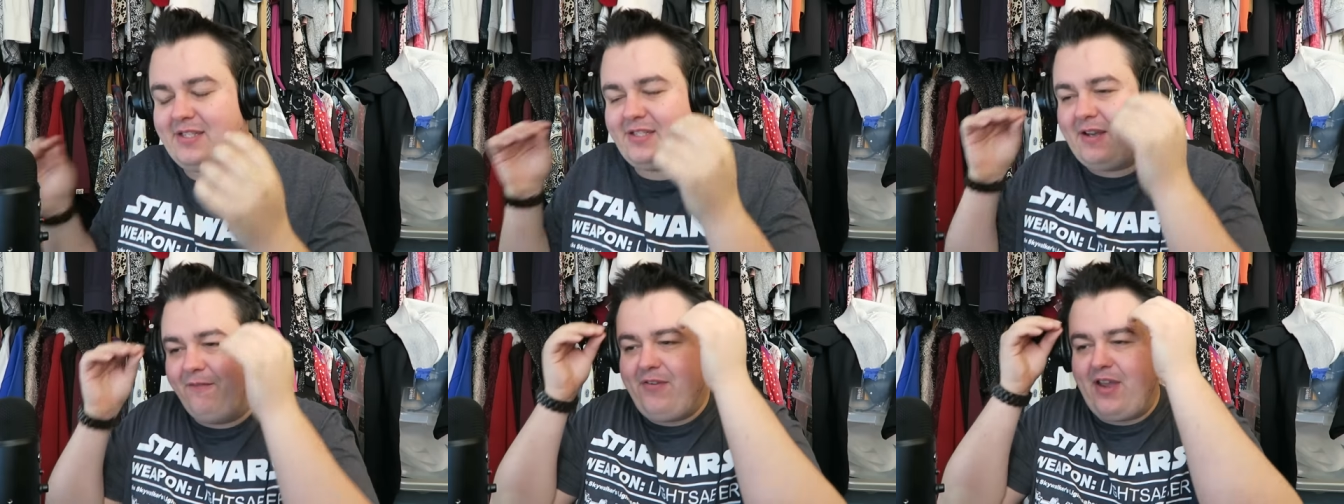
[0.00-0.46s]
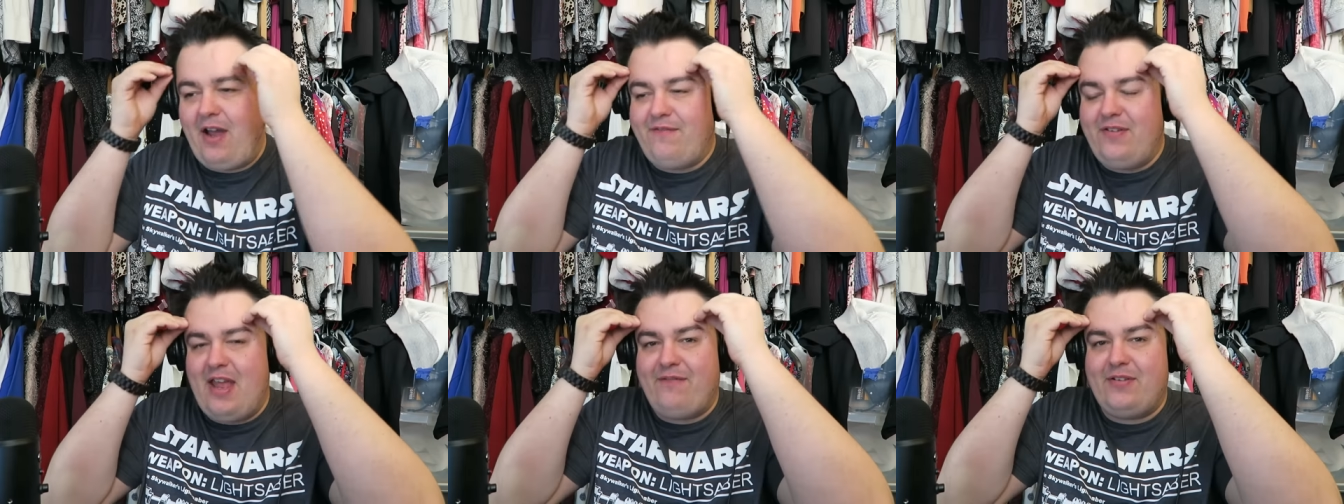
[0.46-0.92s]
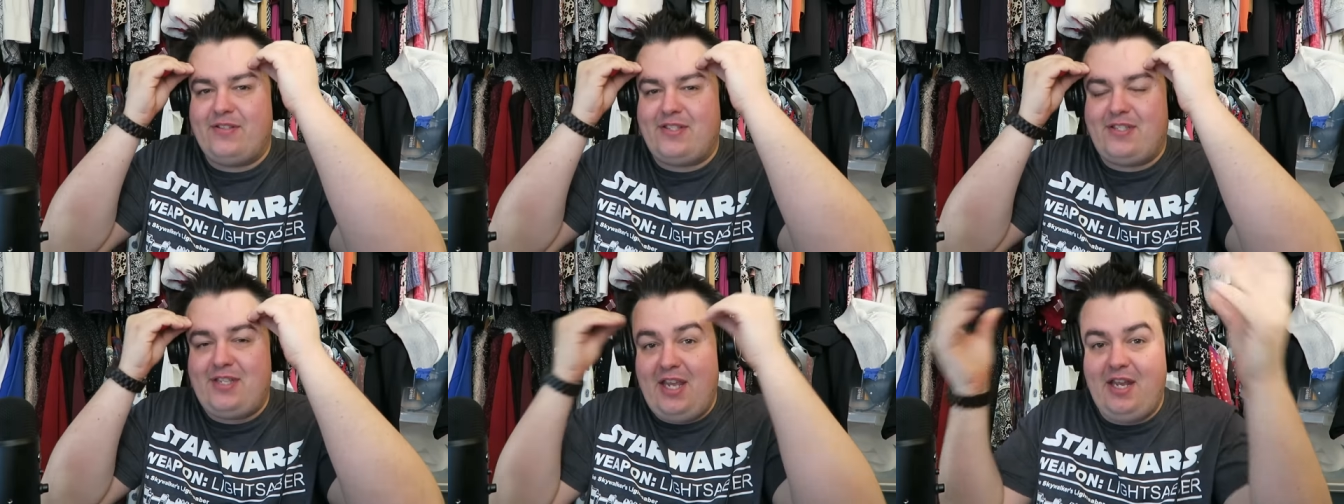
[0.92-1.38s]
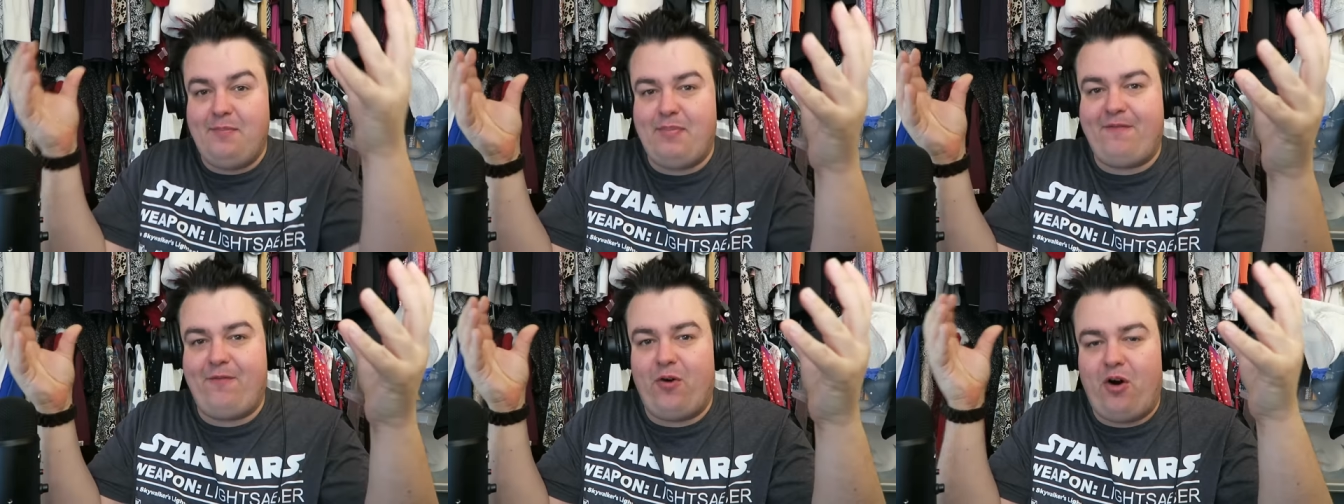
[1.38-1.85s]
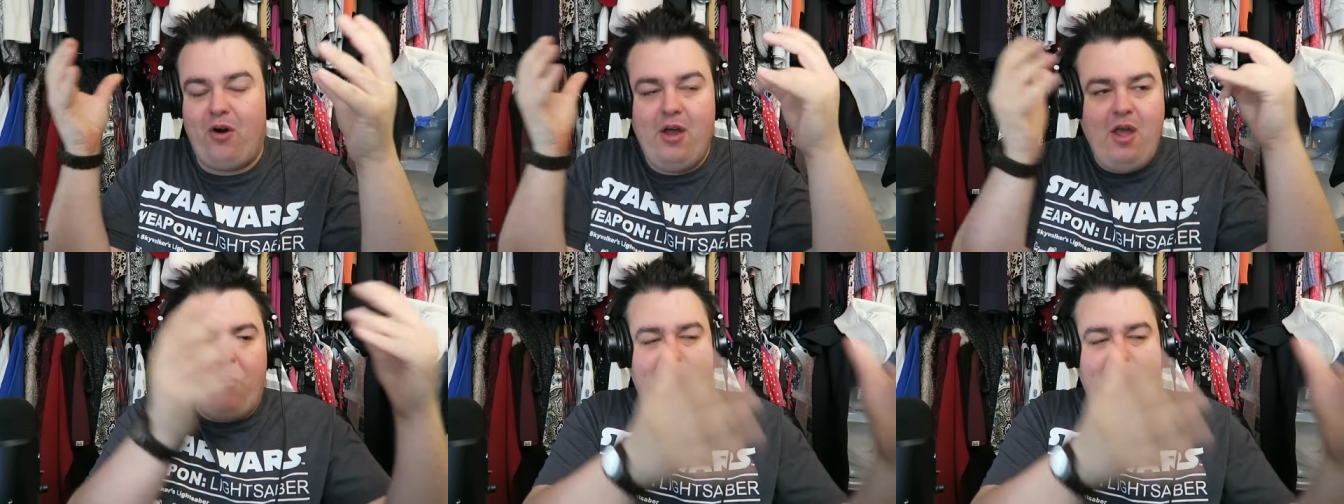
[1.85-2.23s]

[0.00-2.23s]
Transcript: It's something I've never seen before.